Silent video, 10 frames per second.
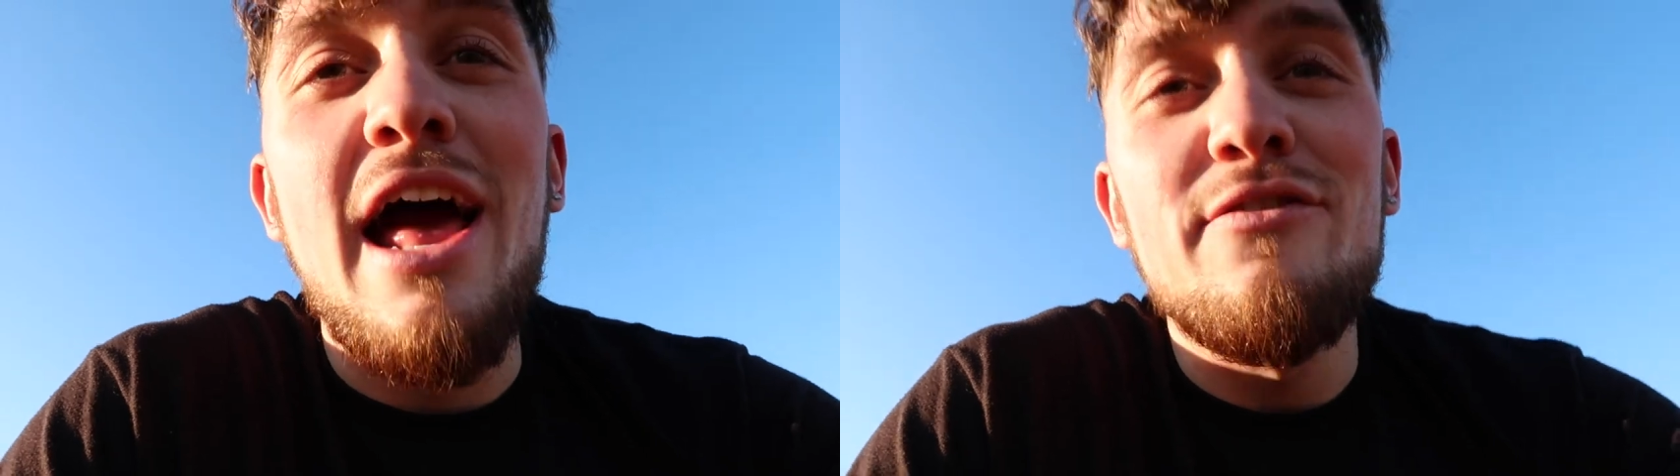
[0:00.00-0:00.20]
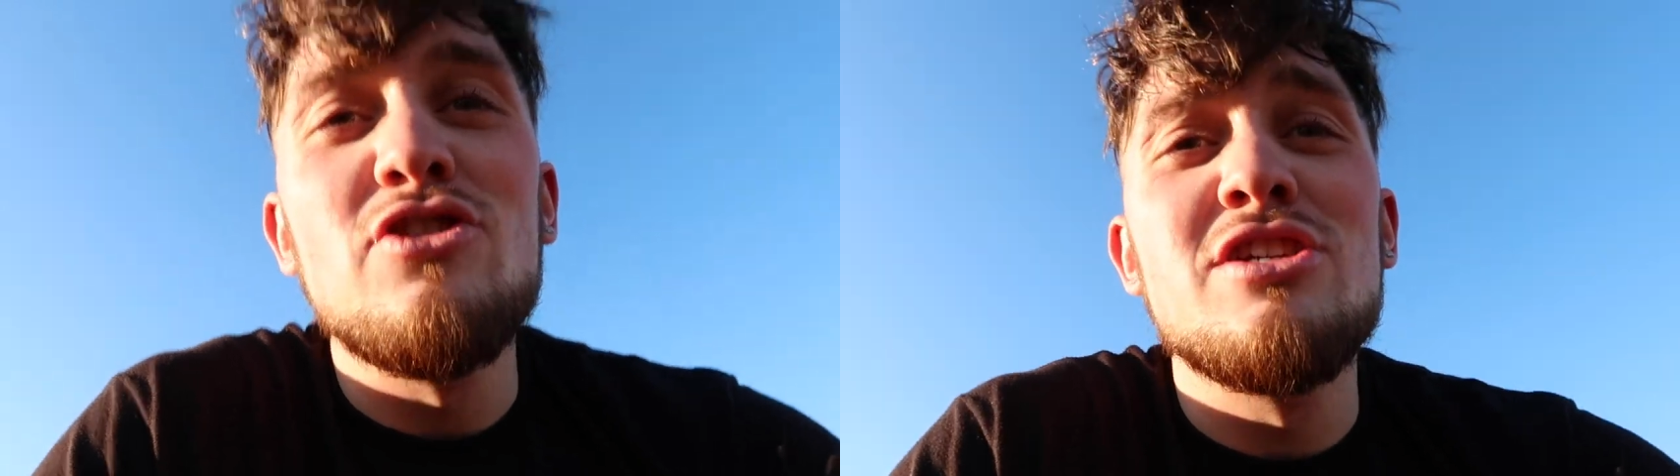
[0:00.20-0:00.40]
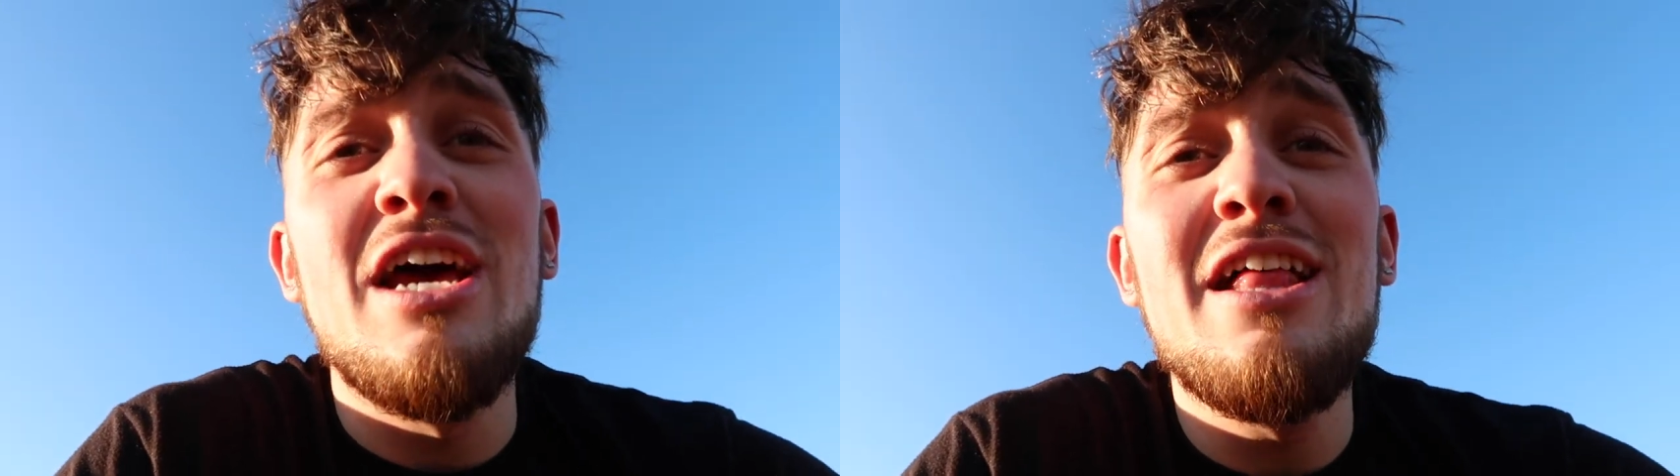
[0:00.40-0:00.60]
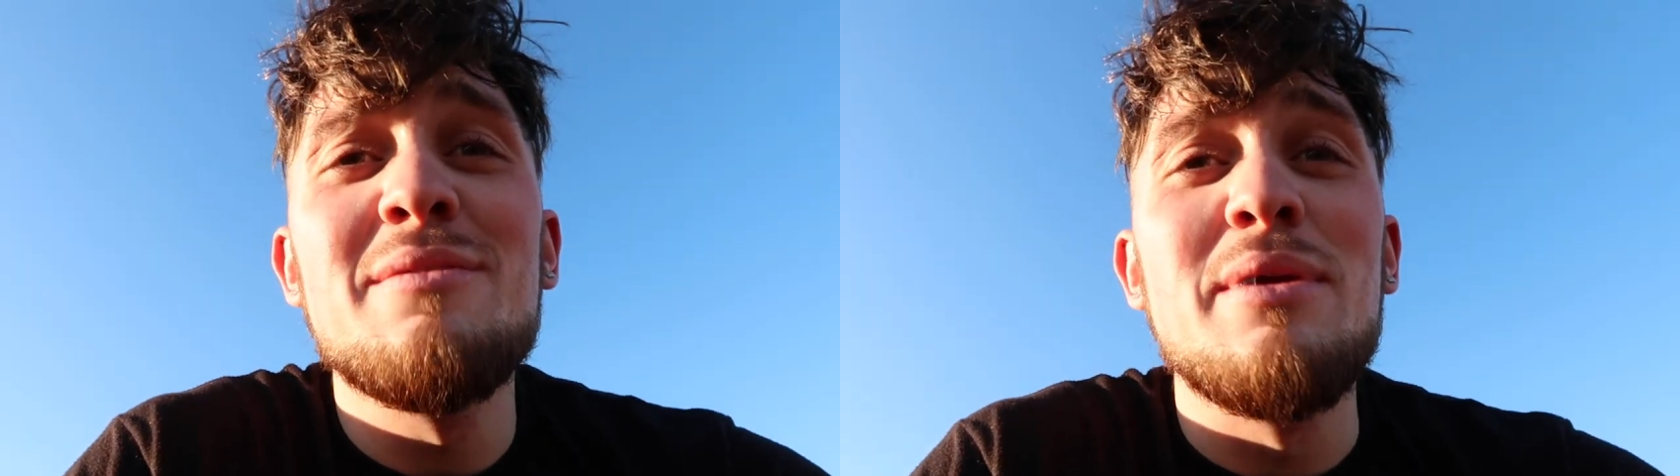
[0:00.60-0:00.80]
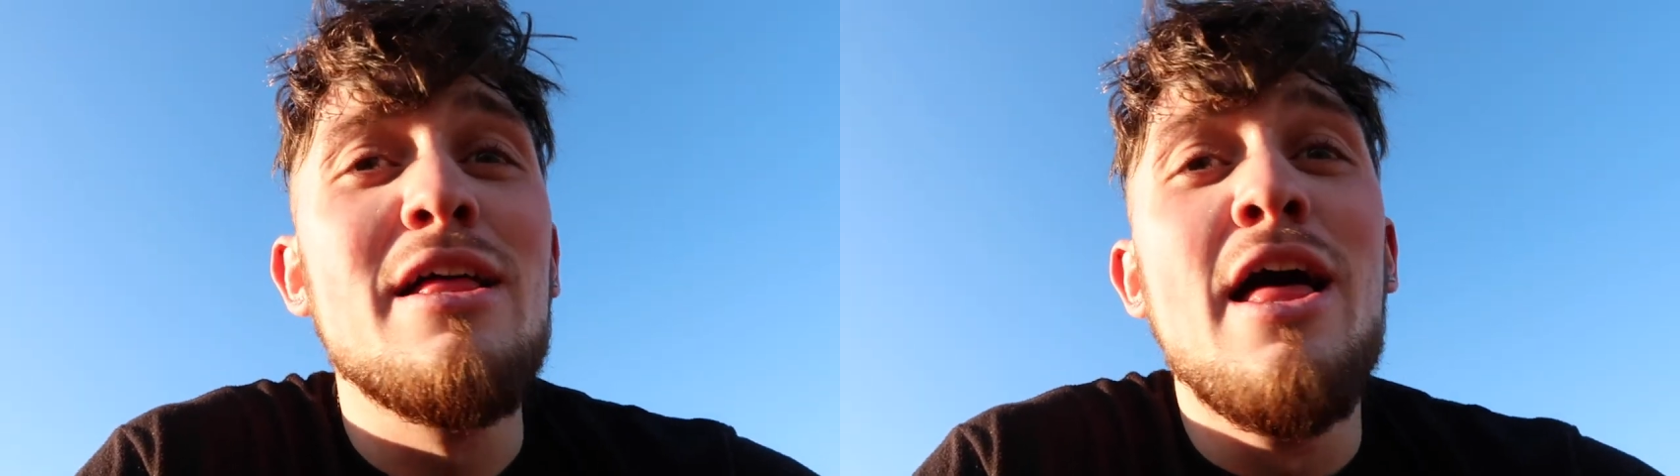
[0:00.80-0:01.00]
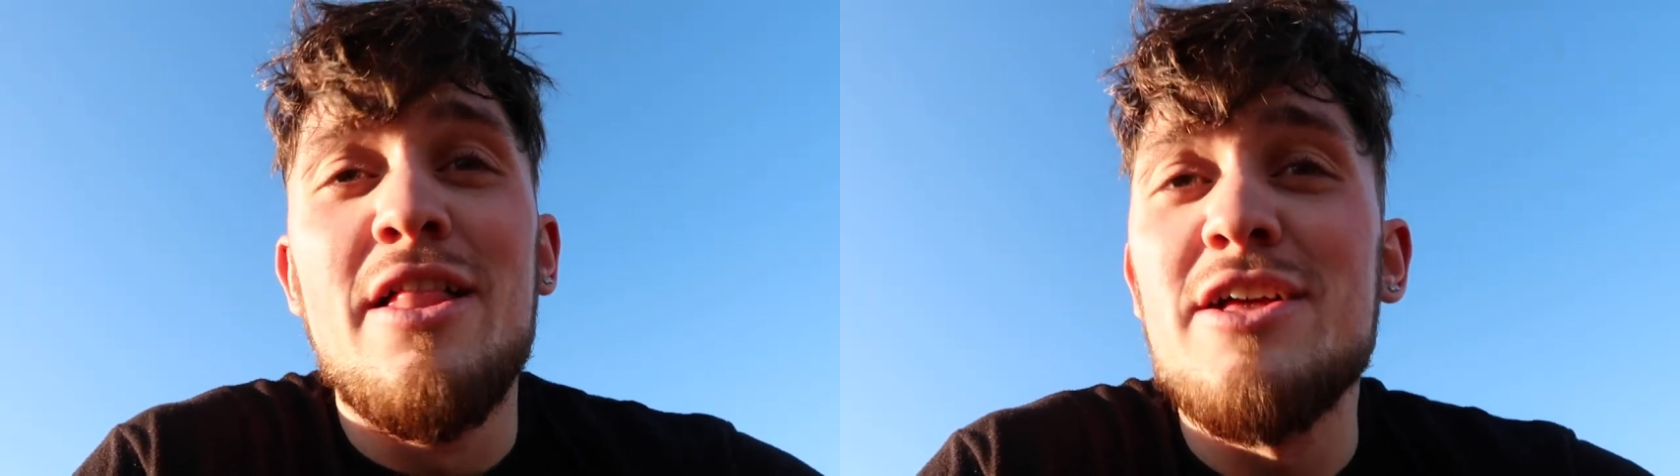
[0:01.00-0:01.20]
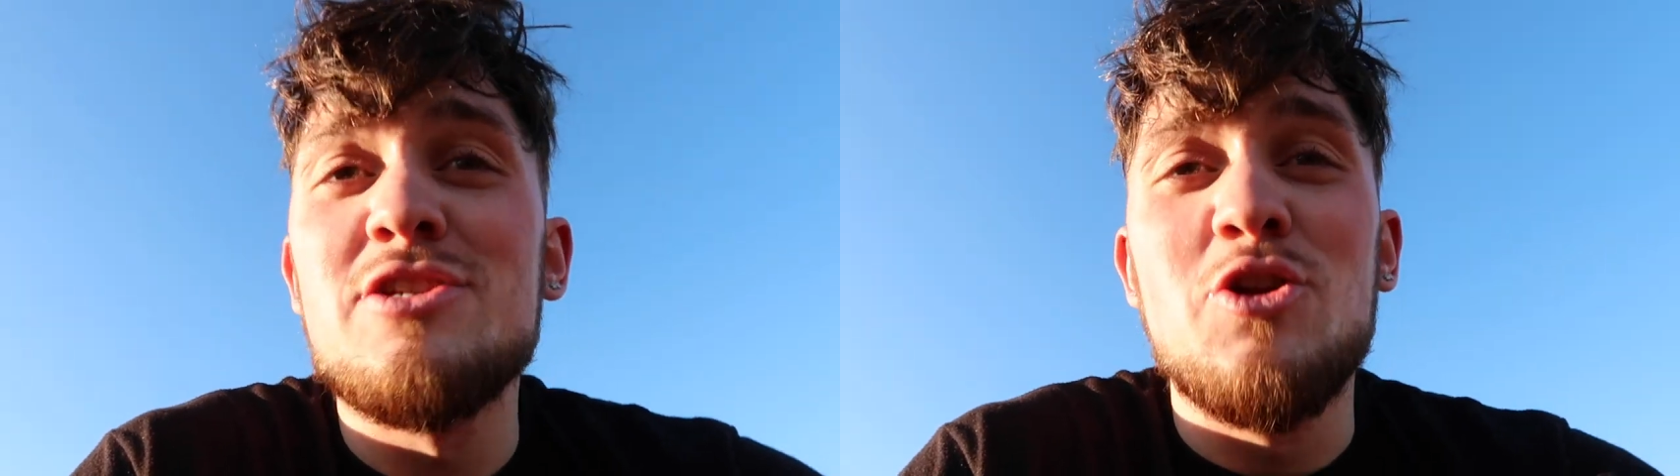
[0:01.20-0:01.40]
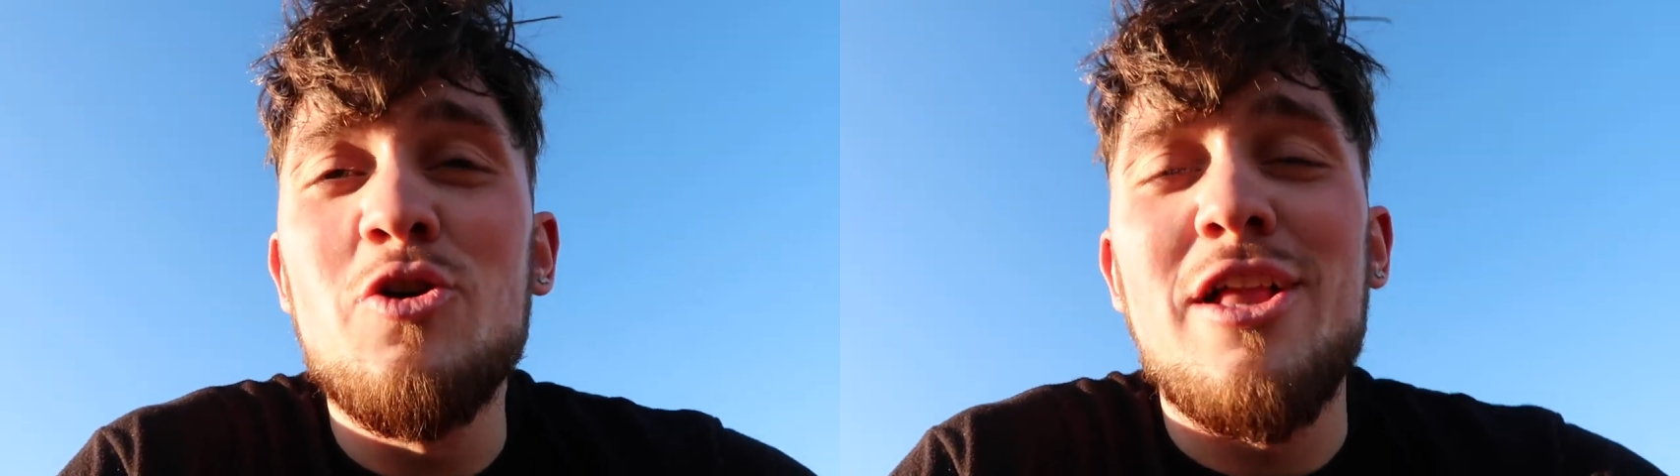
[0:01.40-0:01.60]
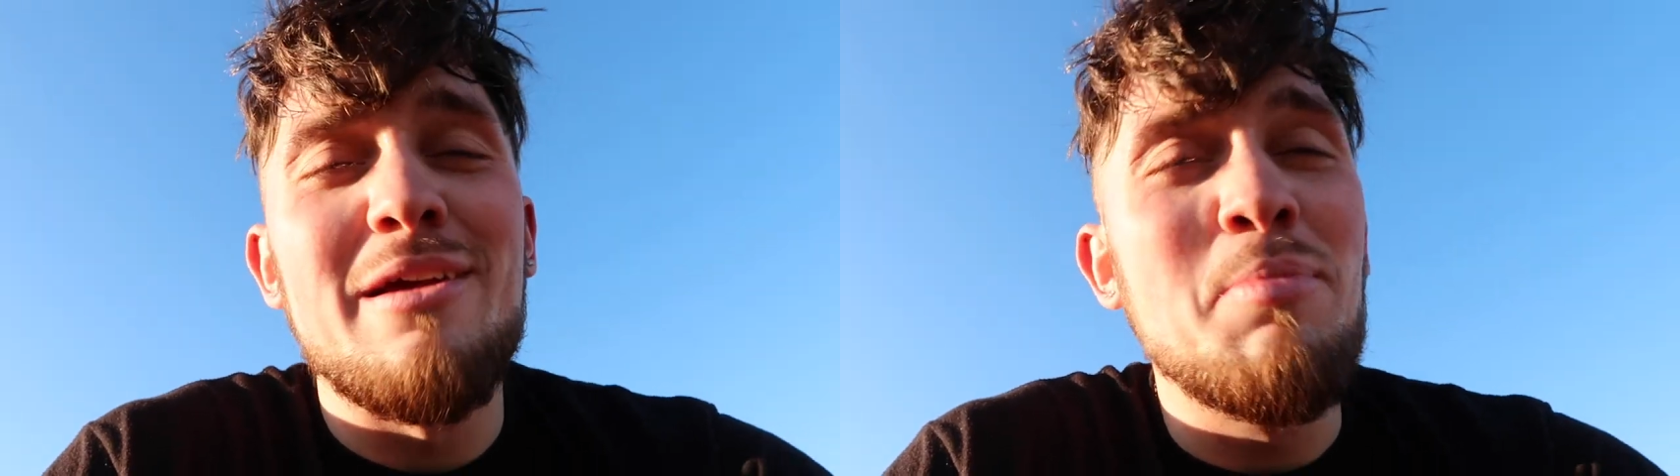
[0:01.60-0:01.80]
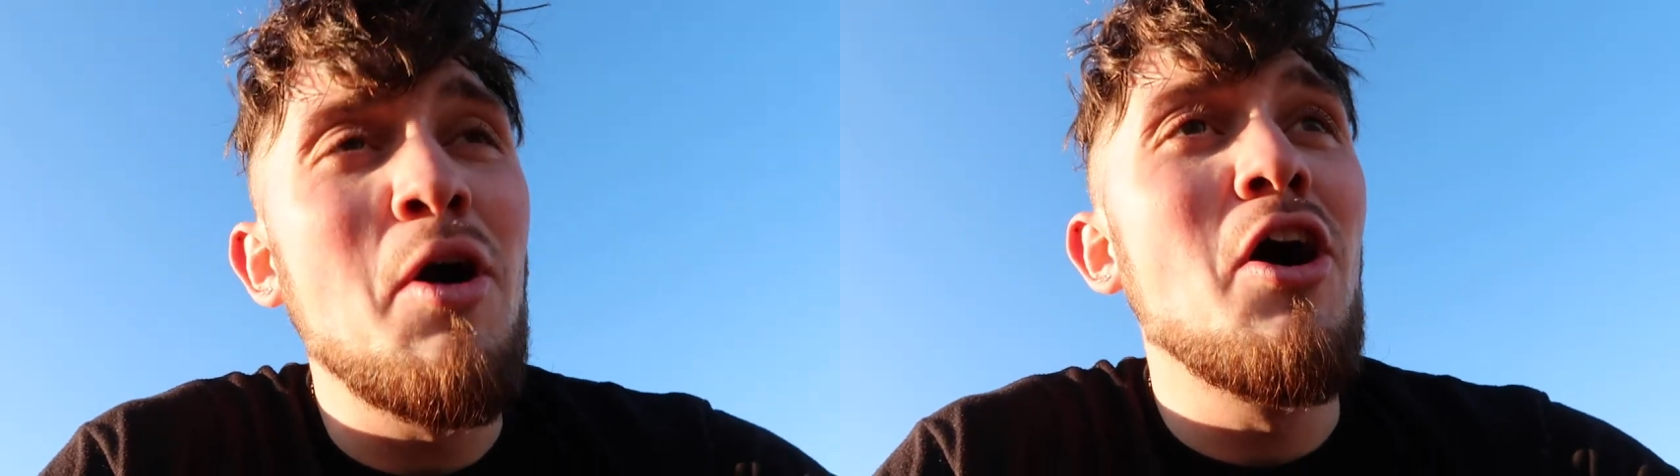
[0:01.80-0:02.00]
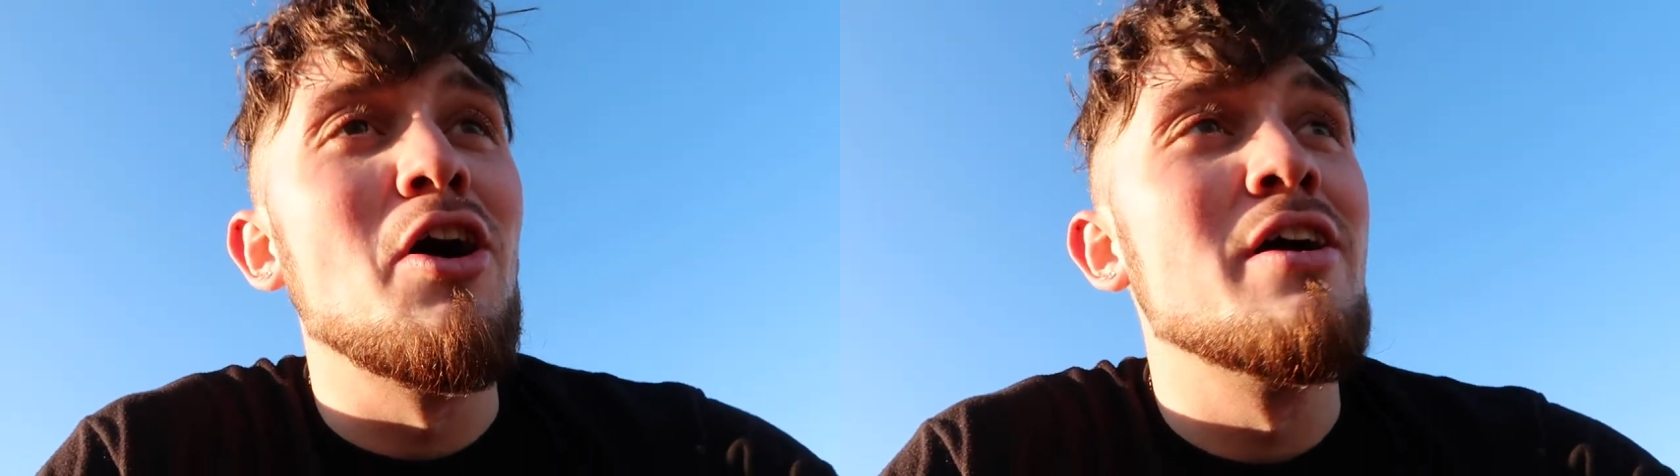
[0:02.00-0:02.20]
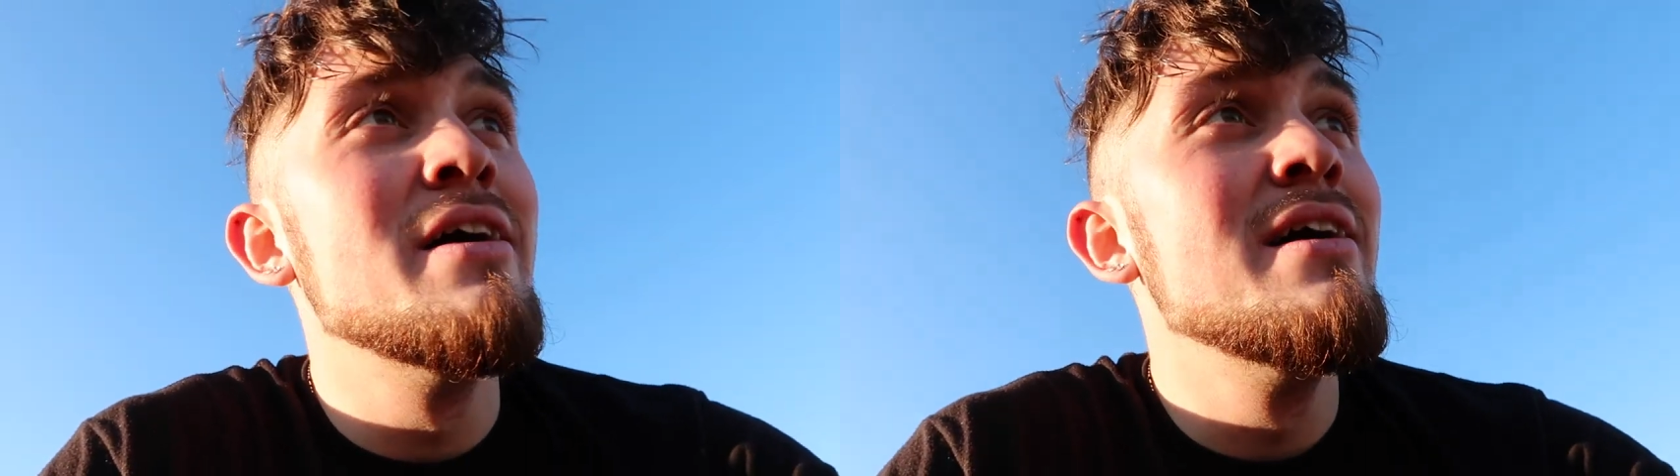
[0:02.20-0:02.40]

After telling me, let's do it like Pong.